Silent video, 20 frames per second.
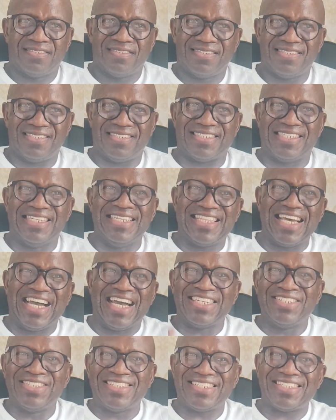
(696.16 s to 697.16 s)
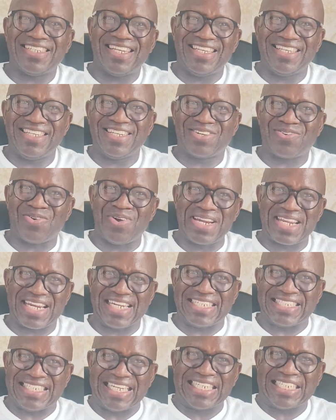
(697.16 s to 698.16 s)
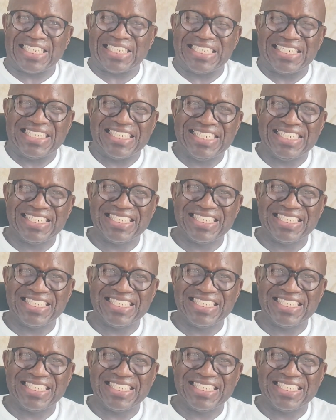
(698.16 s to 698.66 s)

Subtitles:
Isn't that a contradiction?